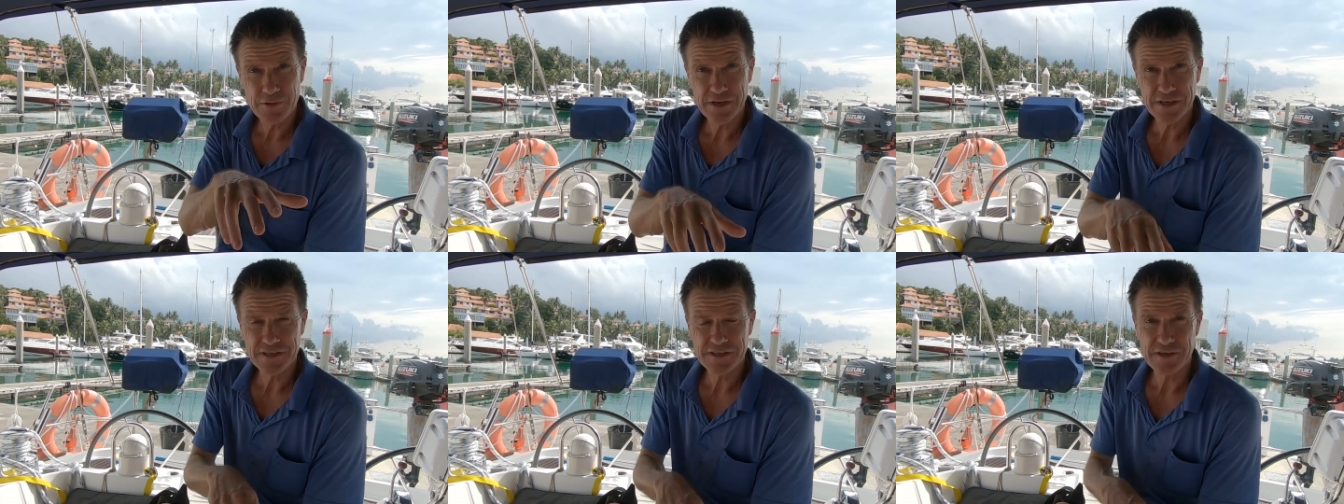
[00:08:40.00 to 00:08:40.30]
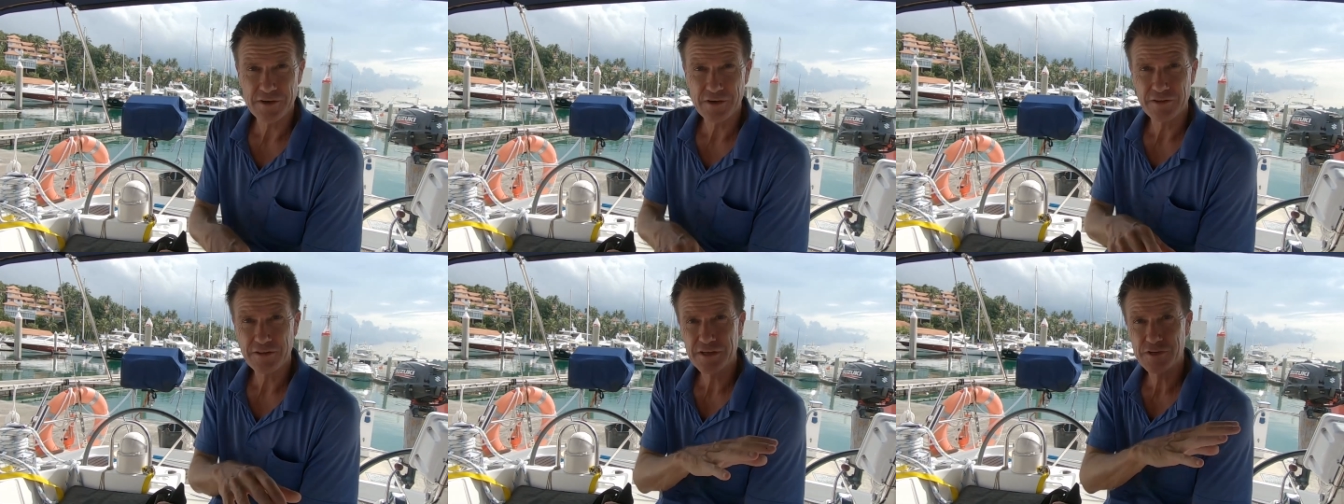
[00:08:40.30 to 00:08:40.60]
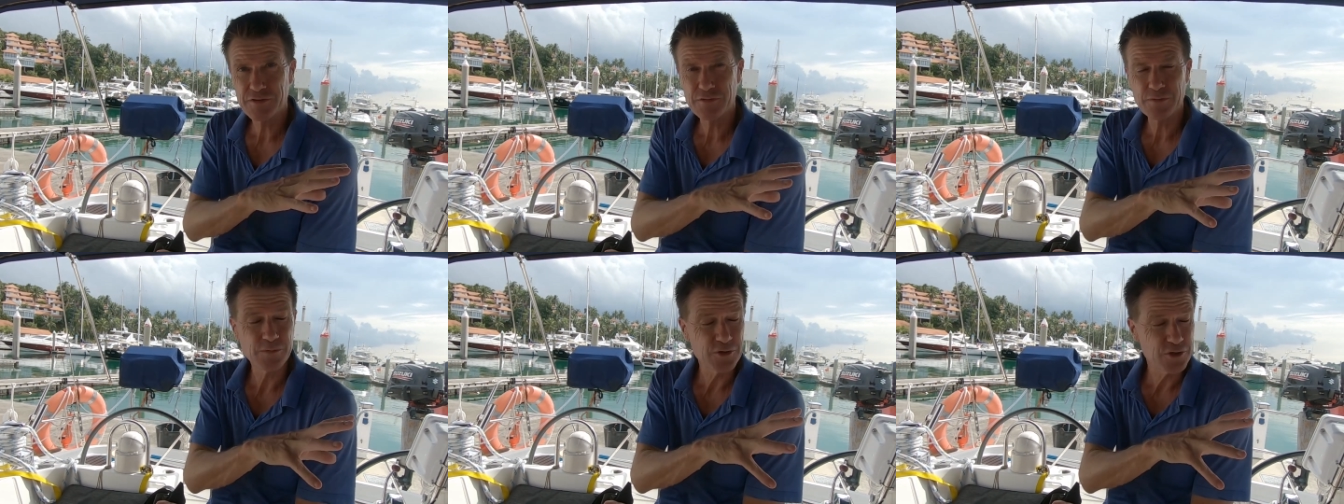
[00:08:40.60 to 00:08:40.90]
gets in. I think
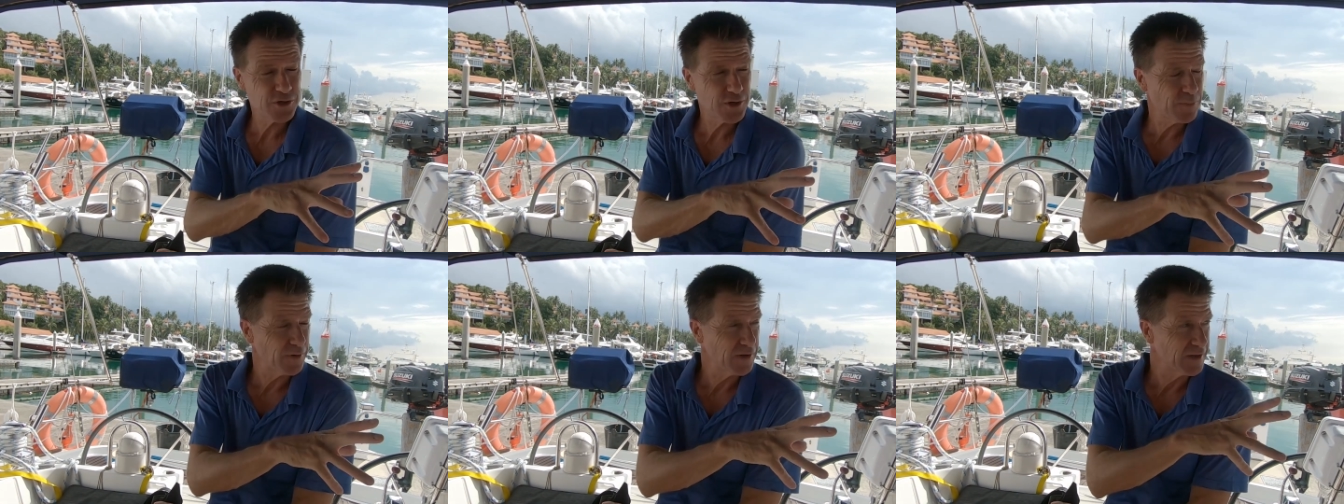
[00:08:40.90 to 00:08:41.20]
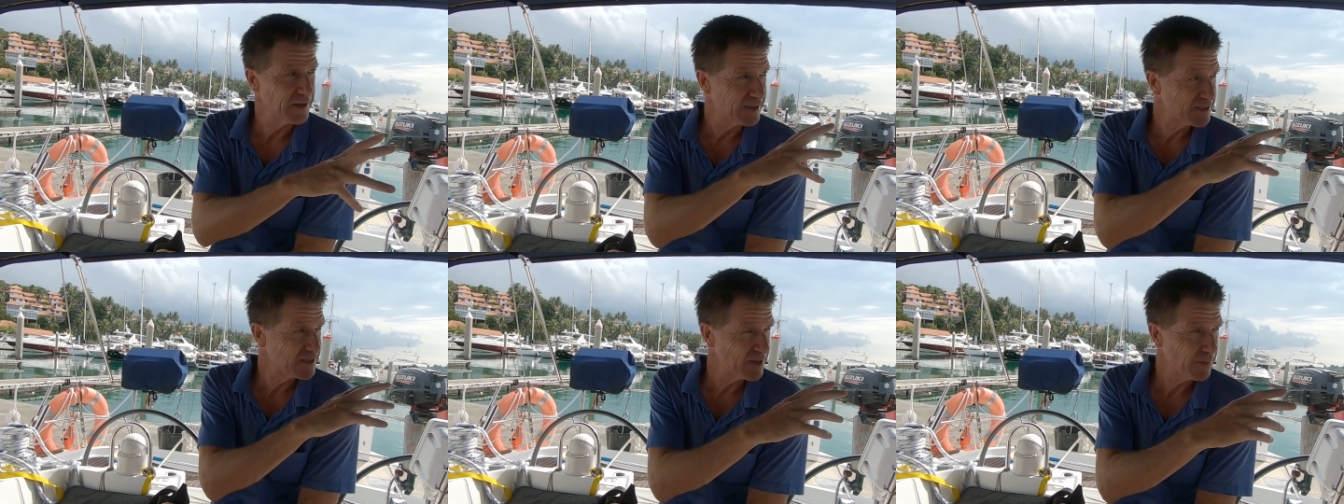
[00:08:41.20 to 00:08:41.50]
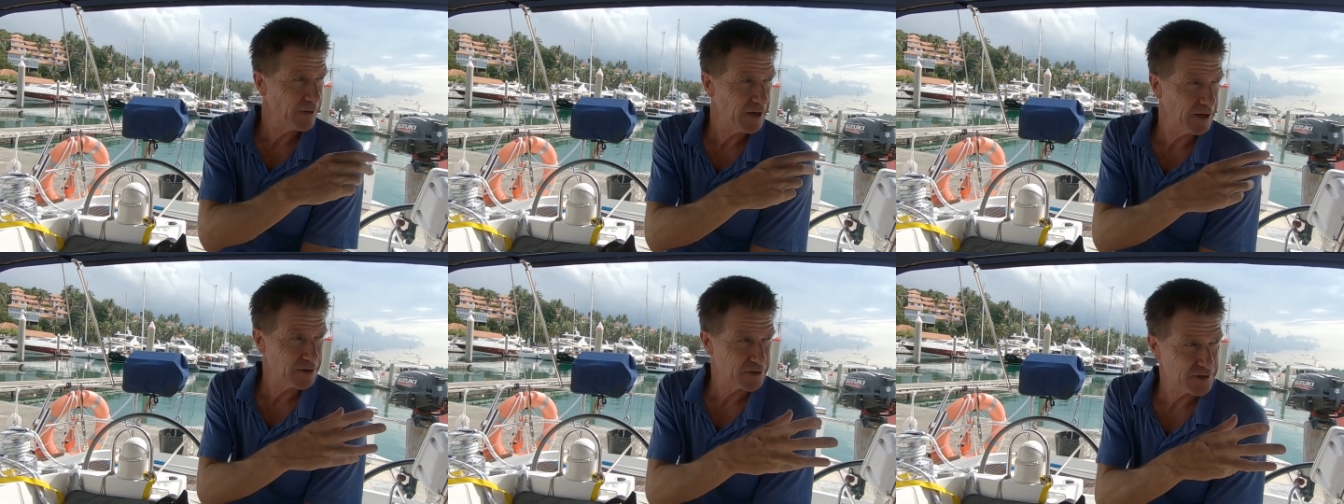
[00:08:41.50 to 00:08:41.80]
it's from the shipping, and
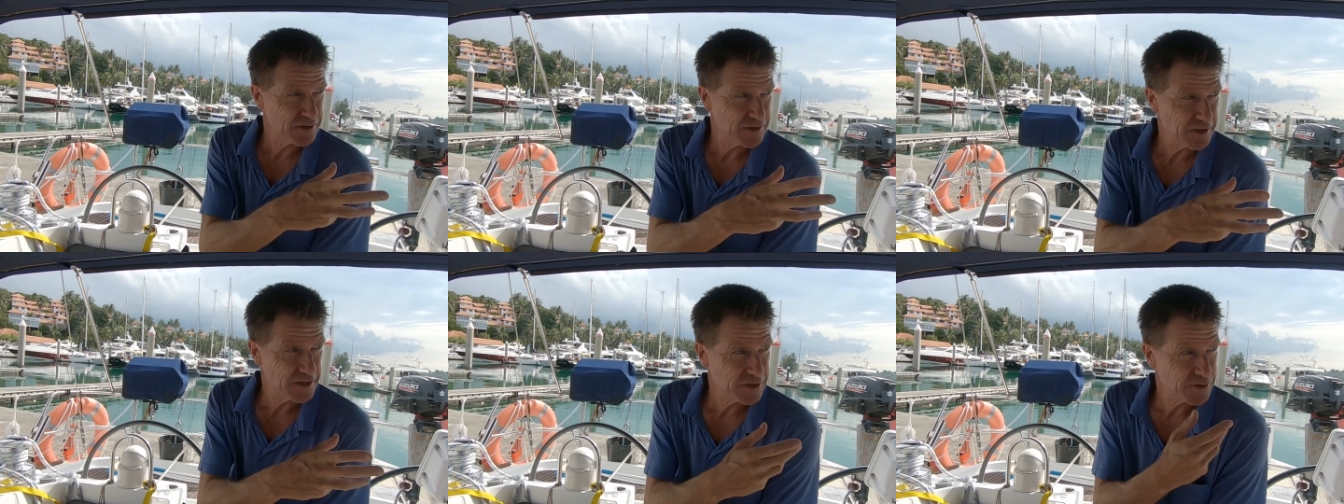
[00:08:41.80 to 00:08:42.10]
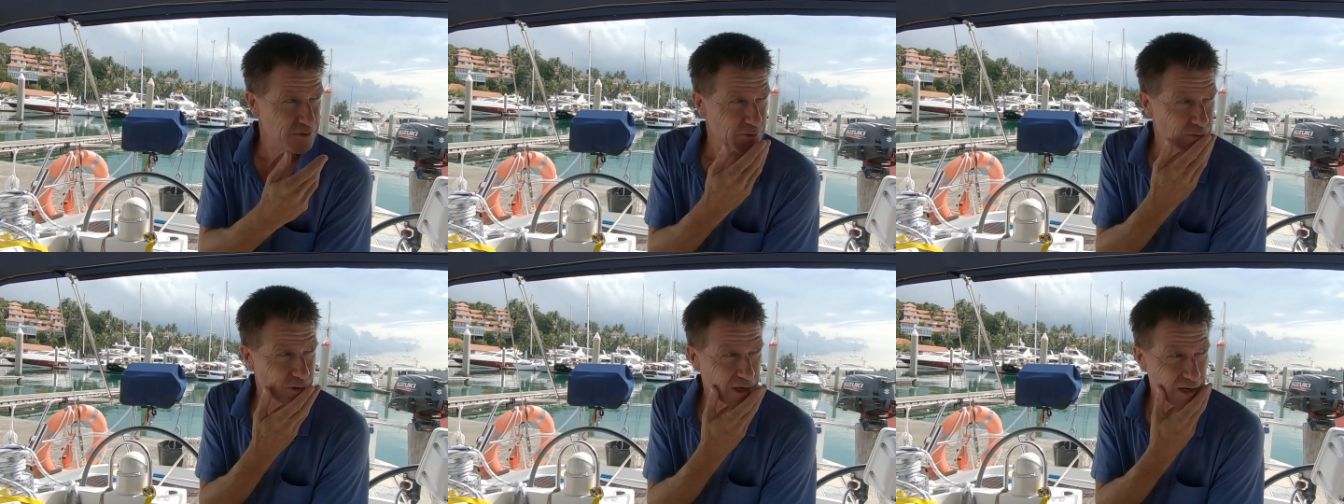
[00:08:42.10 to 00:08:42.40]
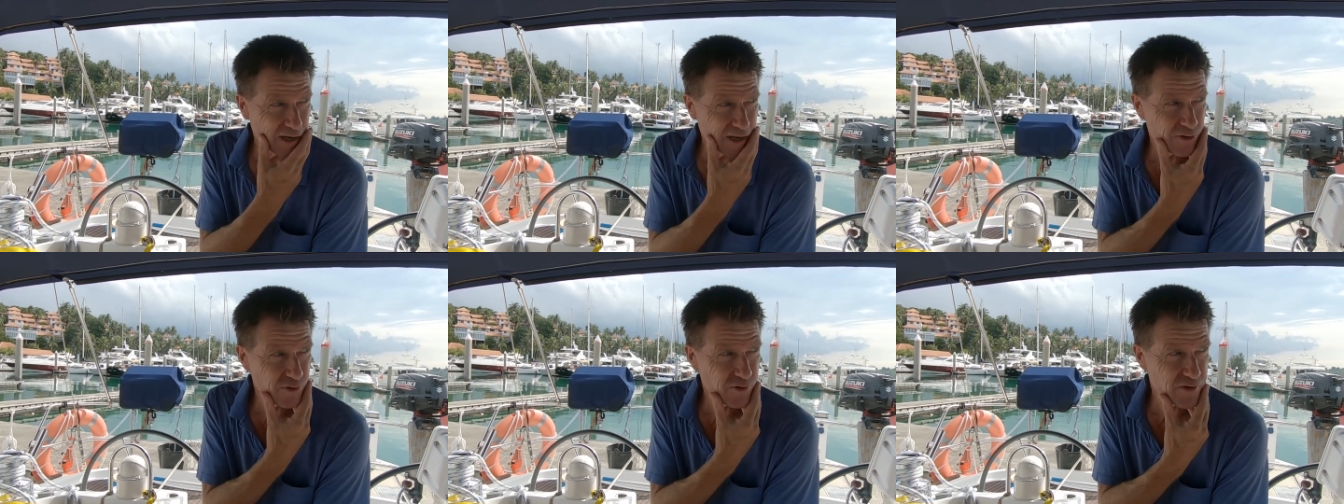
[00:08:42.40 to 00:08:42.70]
somehow it sneaks through
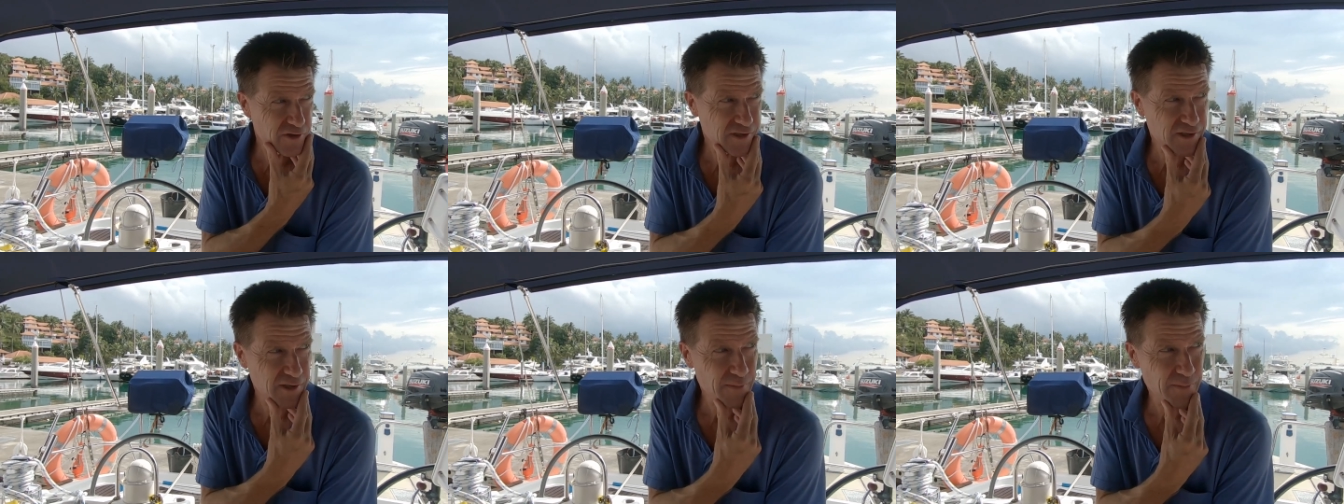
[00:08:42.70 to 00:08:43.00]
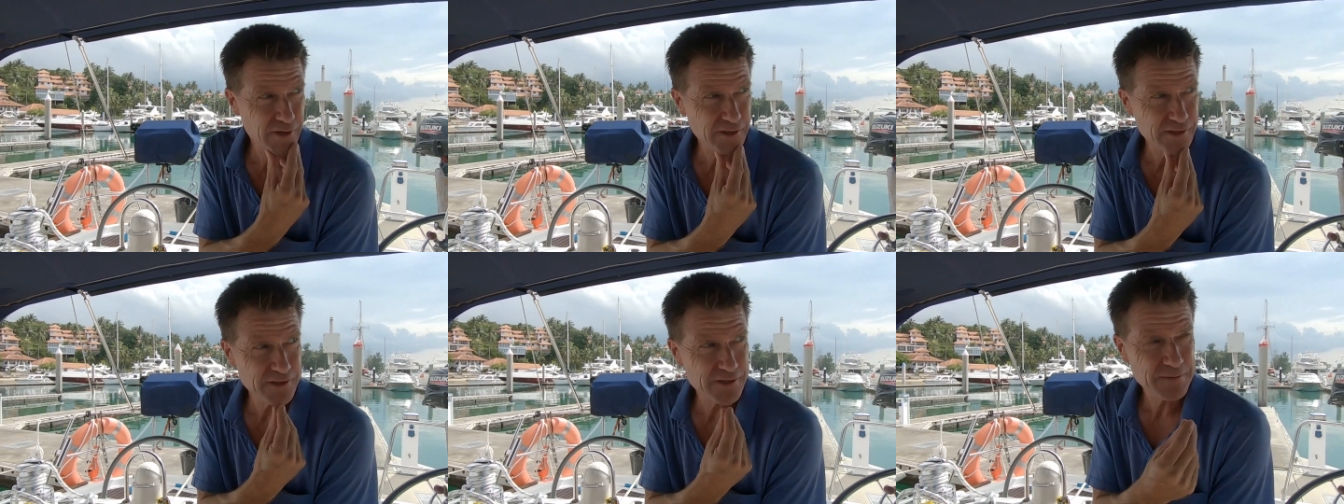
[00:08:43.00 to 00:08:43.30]
that entrance there, but